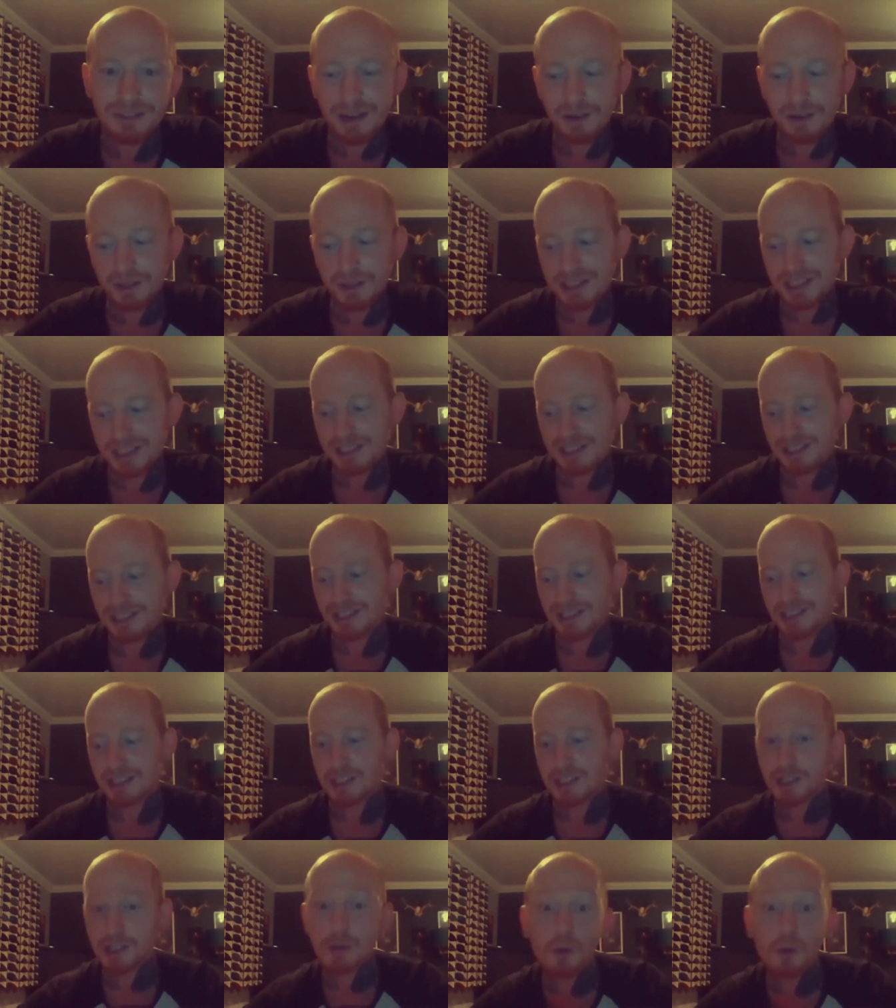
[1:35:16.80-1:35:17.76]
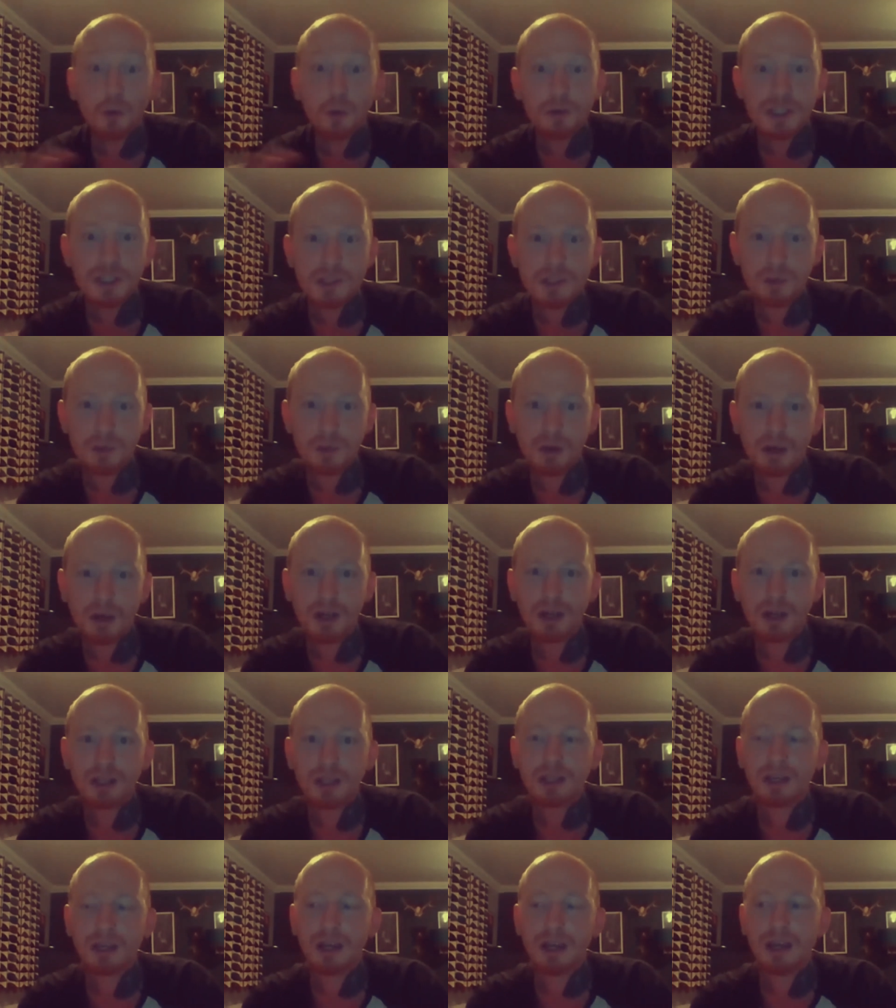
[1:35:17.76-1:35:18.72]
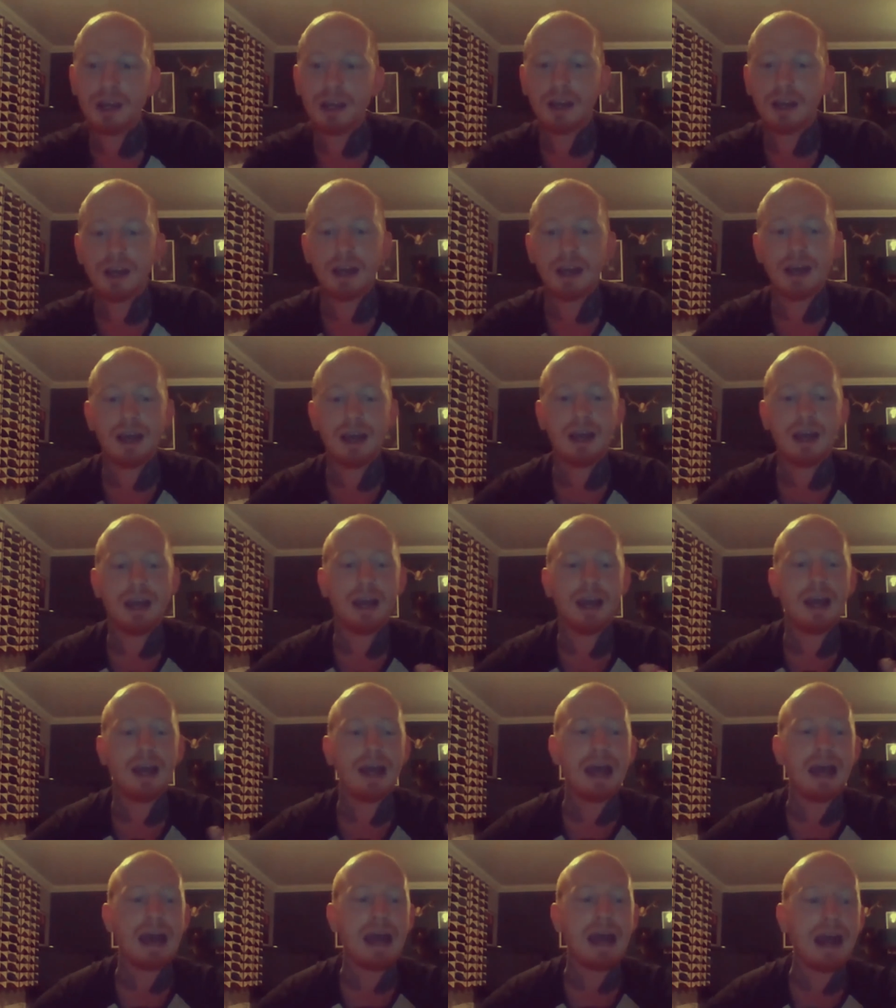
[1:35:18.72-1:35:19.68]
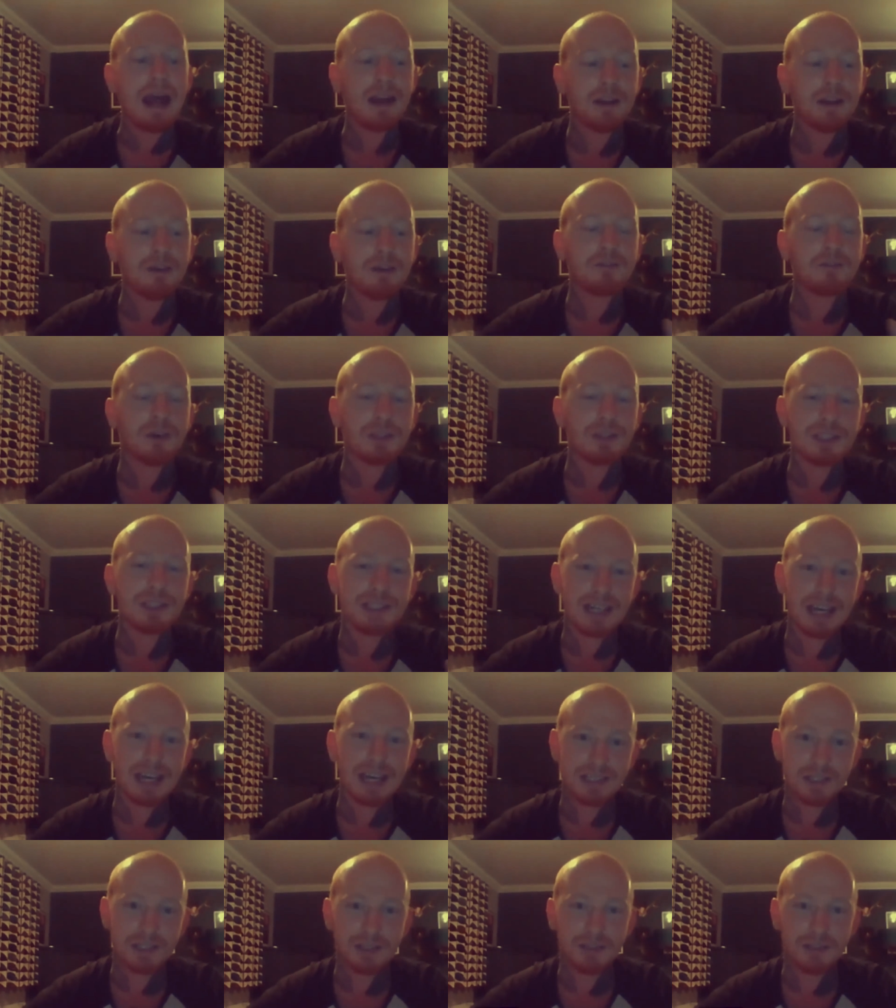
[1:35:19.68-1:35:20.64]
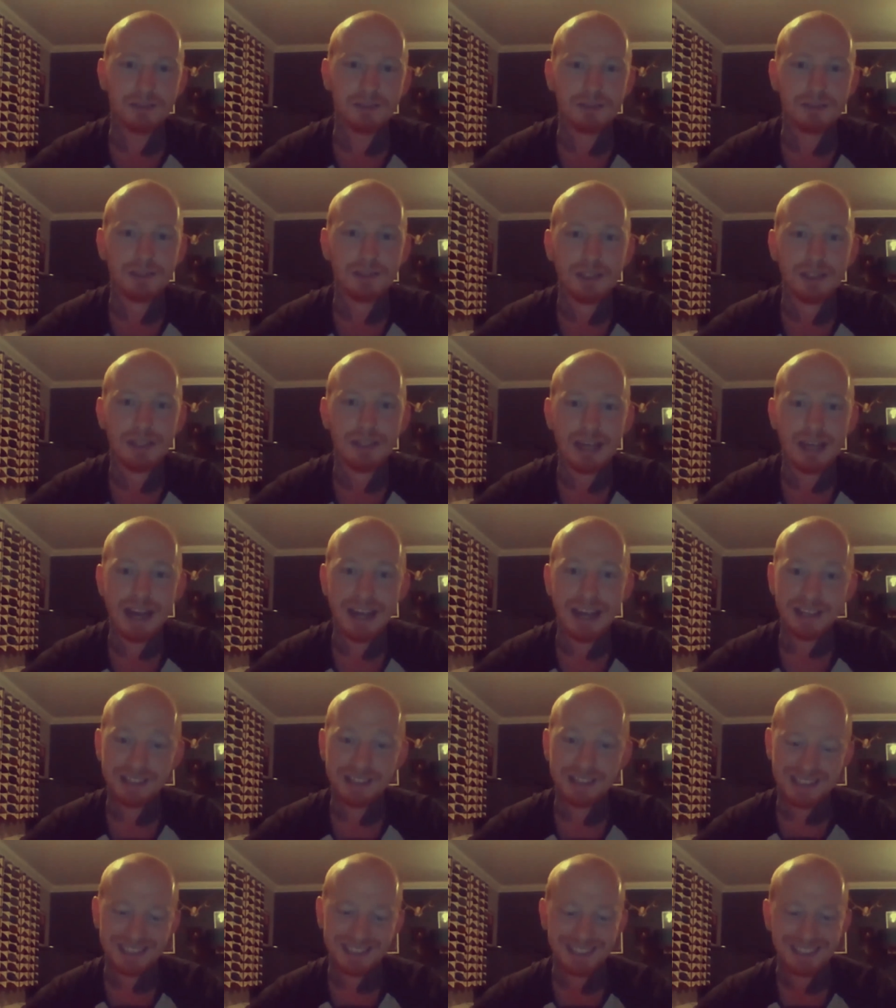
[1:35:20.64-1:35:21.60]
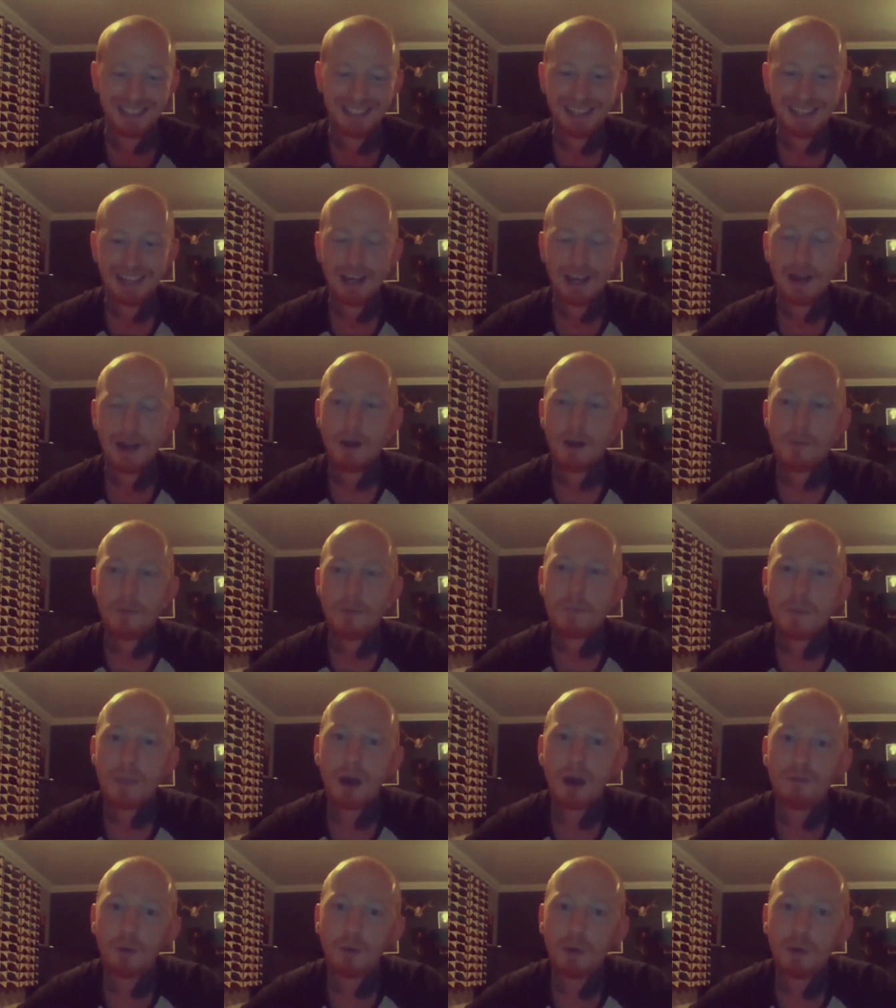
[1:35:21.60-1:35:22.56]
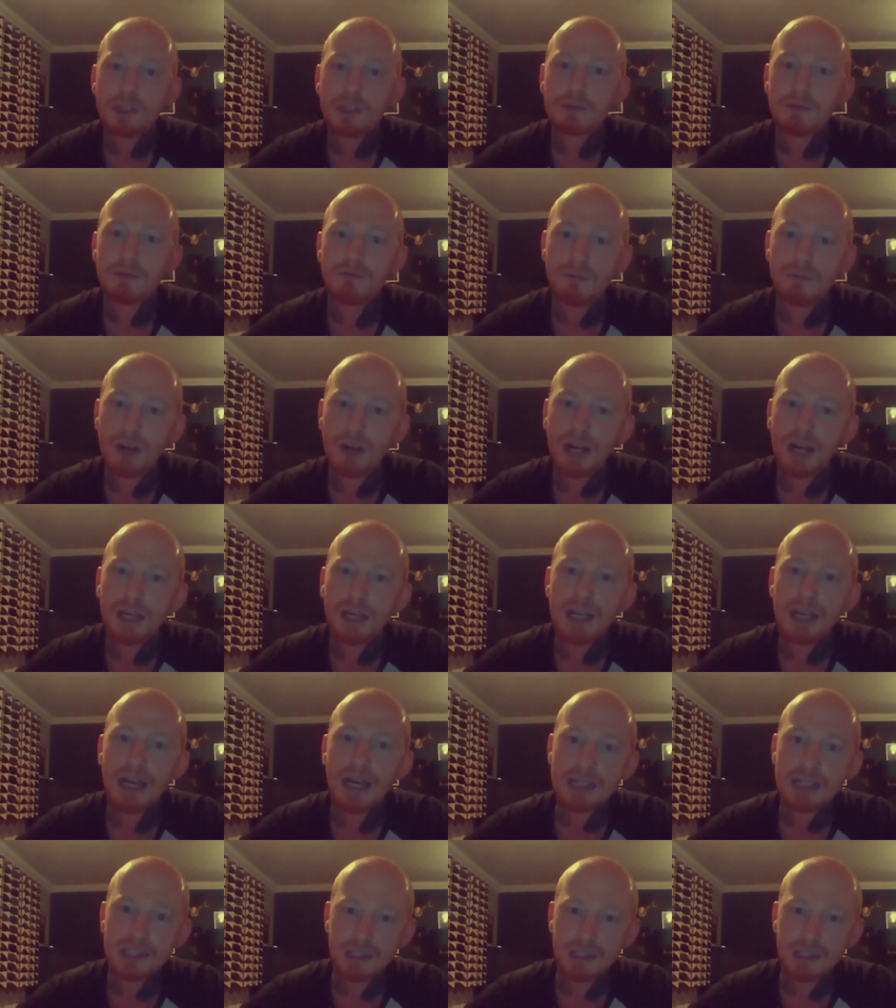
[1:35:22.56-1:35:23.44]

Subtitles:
got to do all this work, and I've got to tattoo, and. I've always been really hesitant